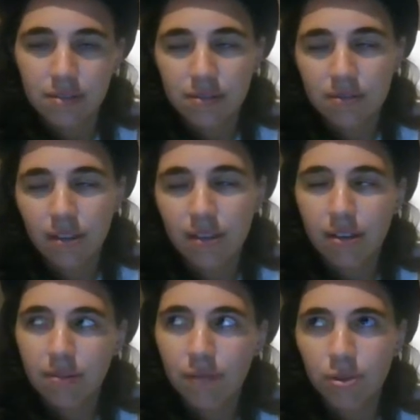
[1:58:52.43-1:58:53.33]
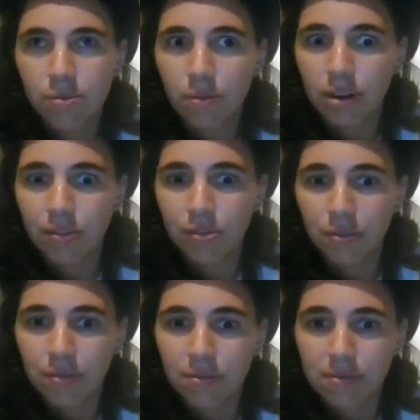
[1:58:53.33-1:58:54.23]
Nothing is ever quite
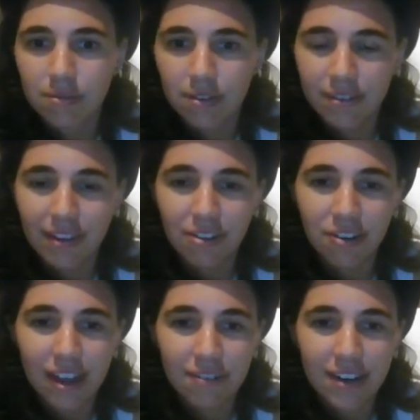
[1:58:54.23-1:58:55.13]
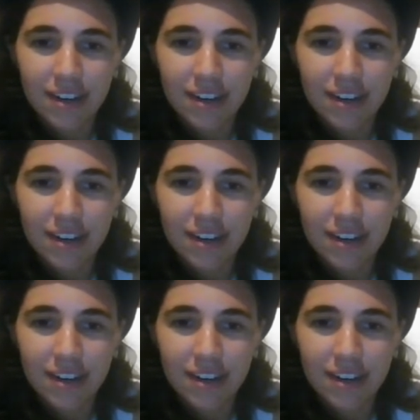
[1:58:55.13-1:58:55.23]
true, said Lord Henry.